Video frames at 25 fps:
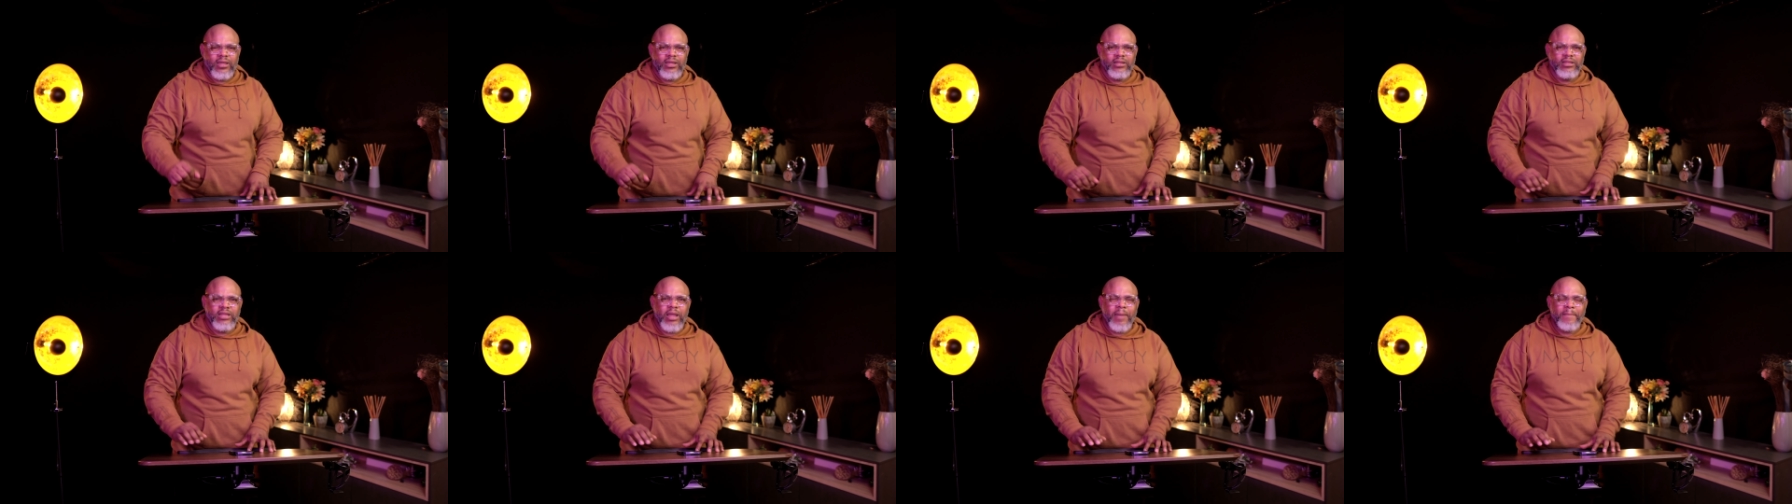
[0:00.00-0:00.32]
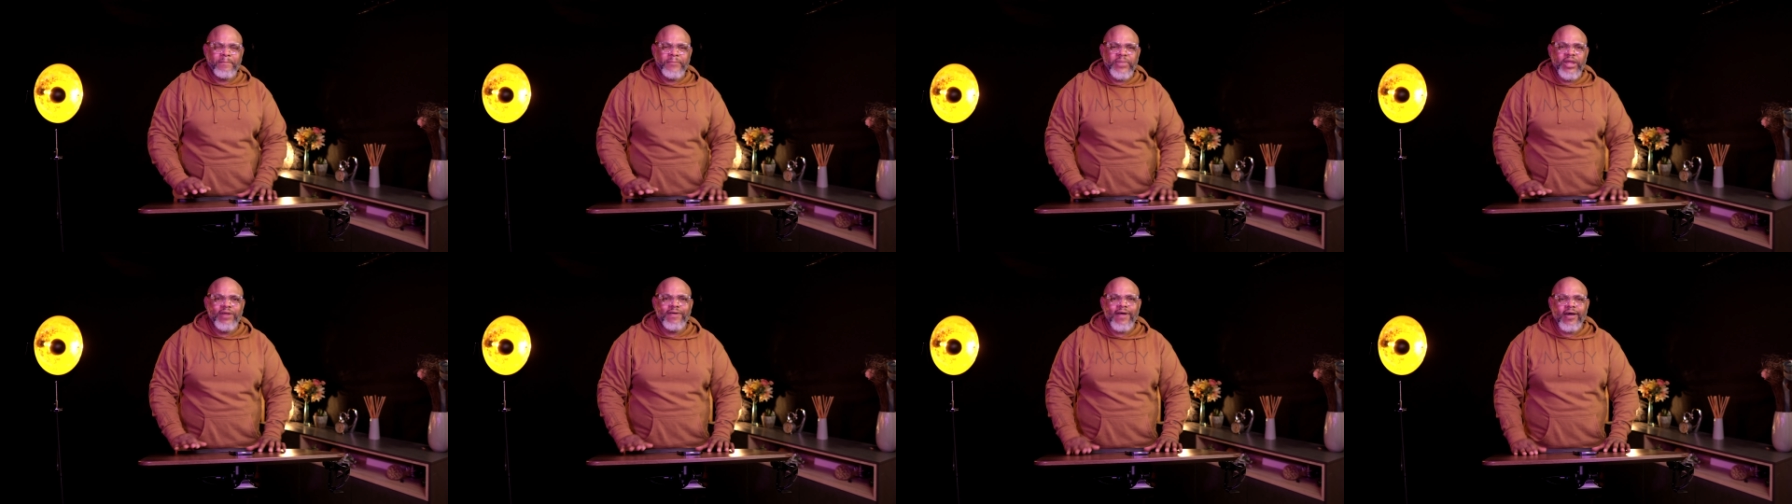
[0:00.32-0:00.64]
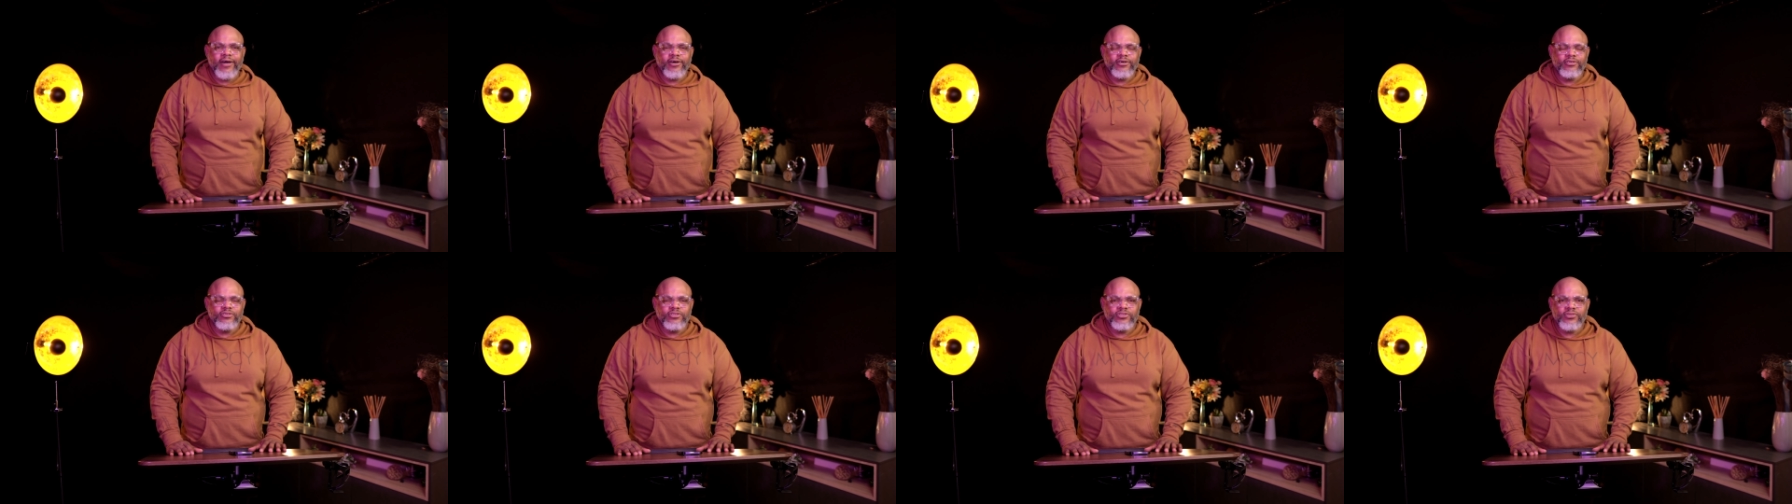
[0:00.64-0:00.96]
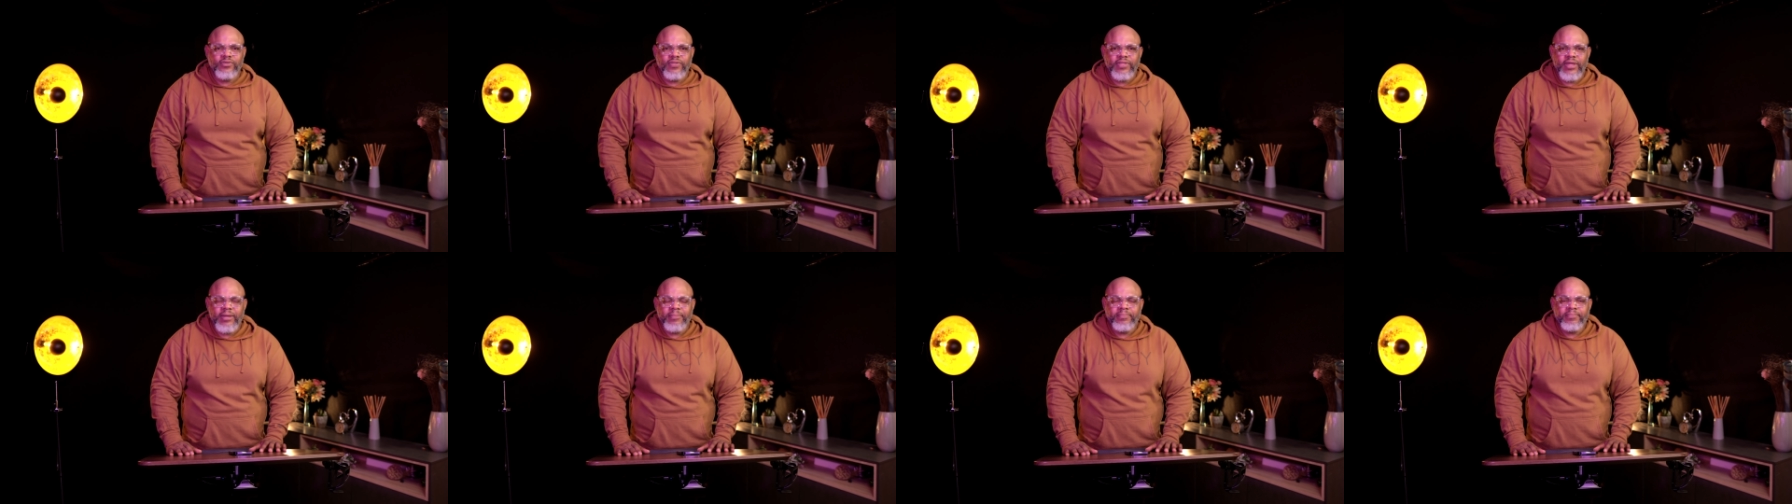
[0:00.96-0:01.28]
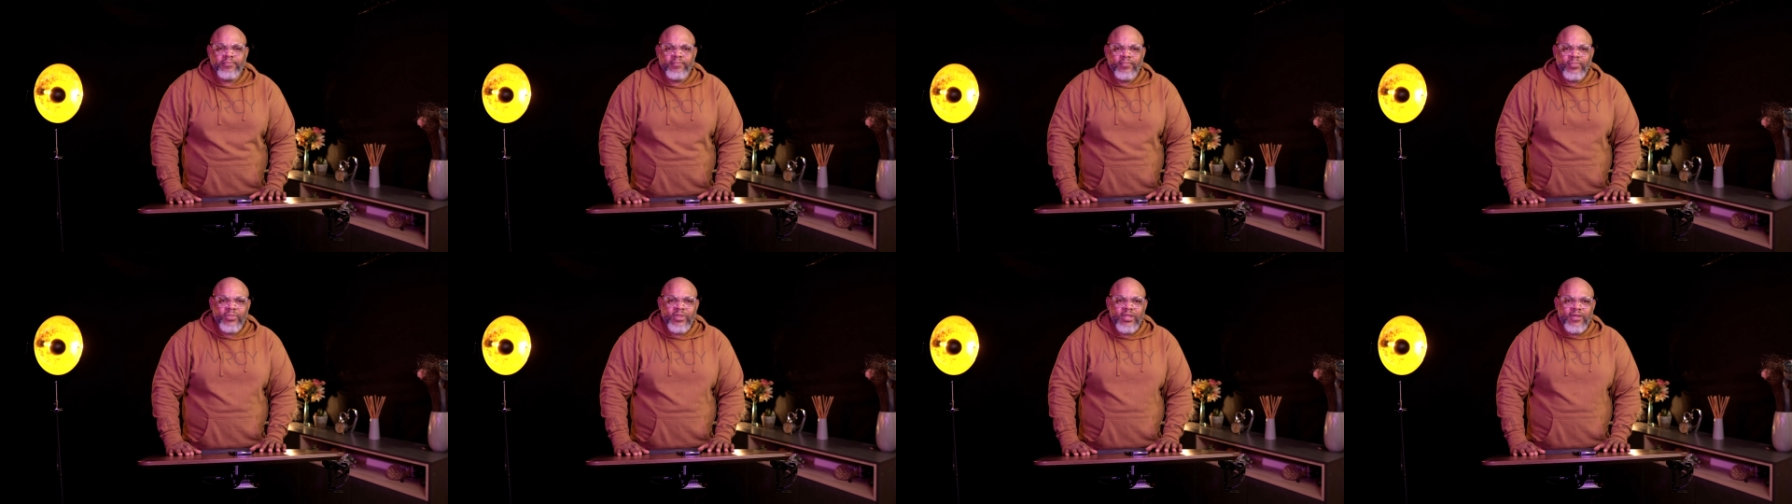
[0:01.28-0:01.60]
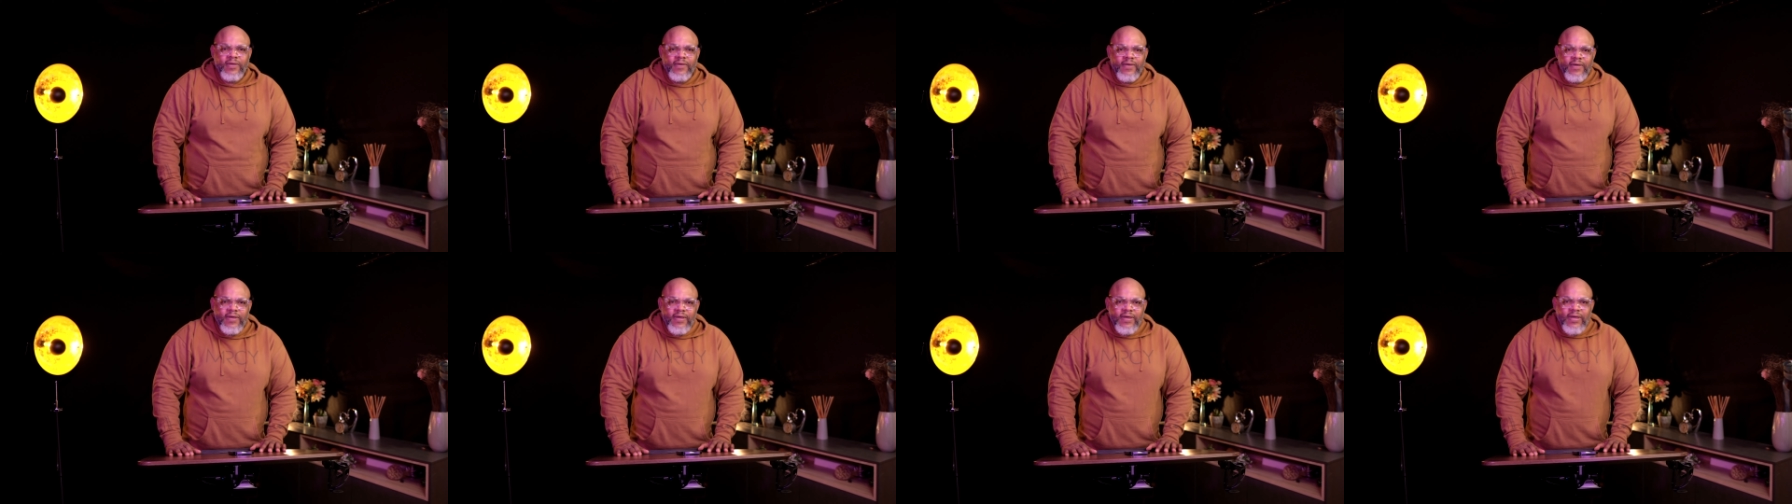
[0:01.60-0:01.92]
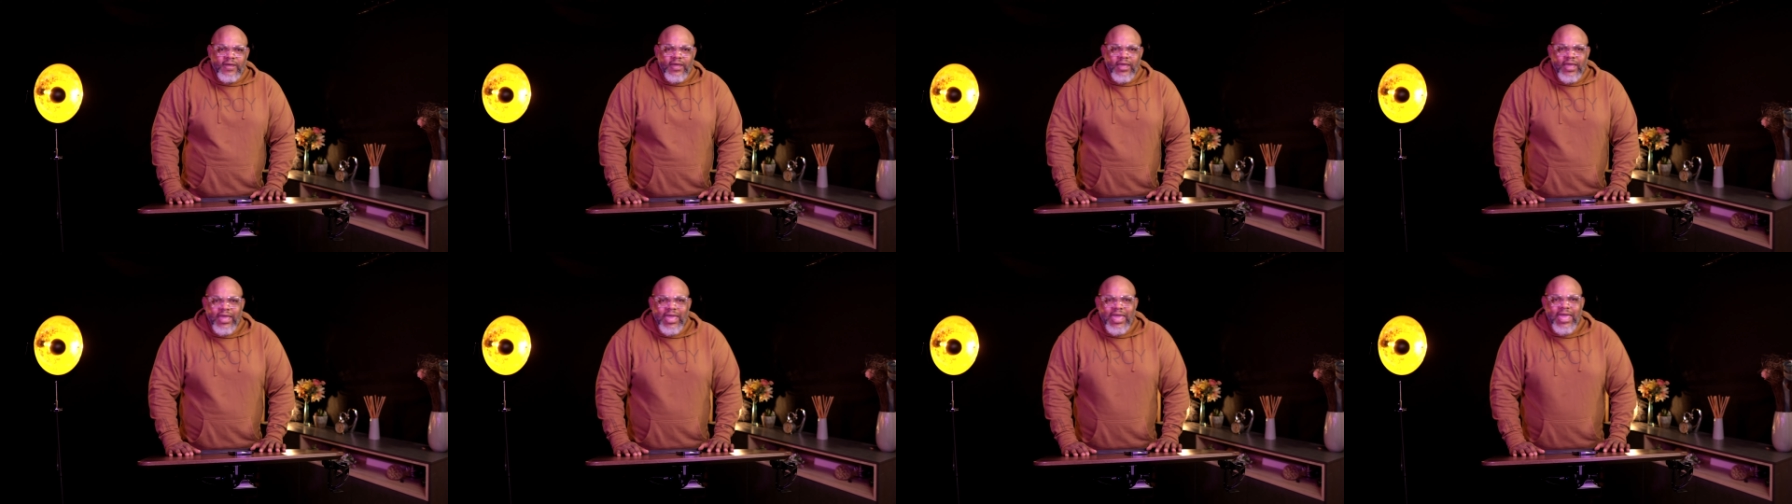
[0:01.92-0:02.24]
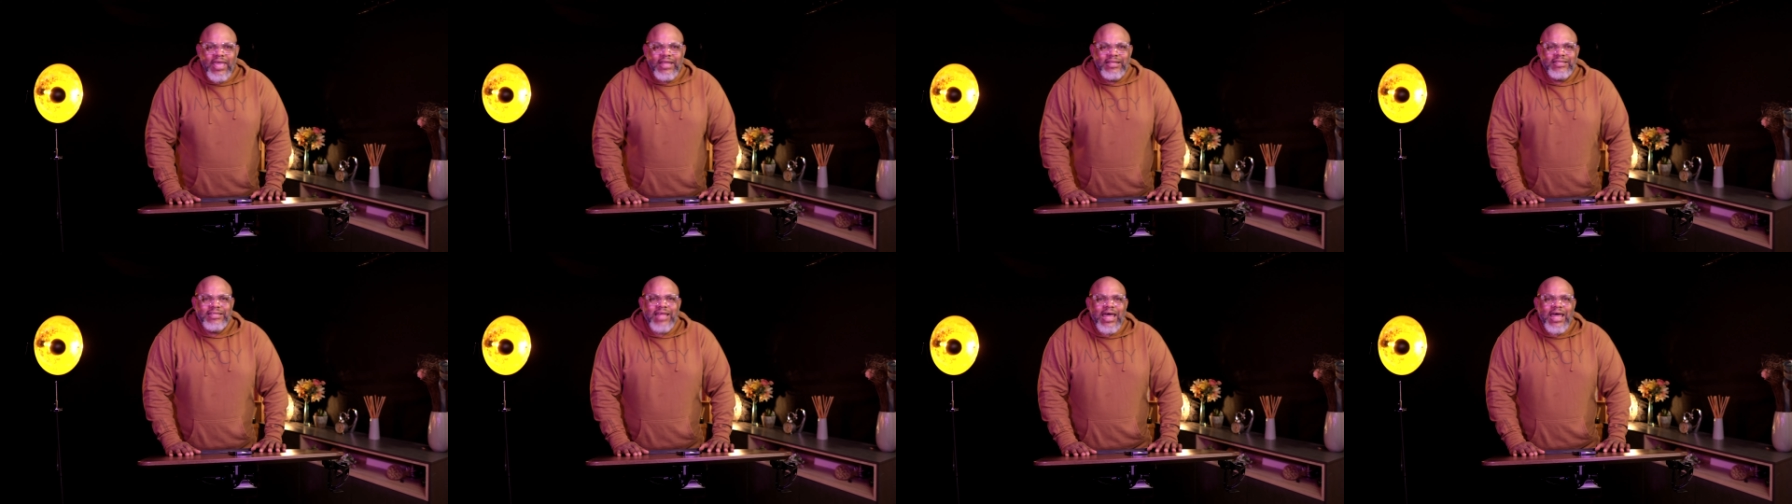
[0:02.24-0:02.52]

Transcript: their miracles to them. In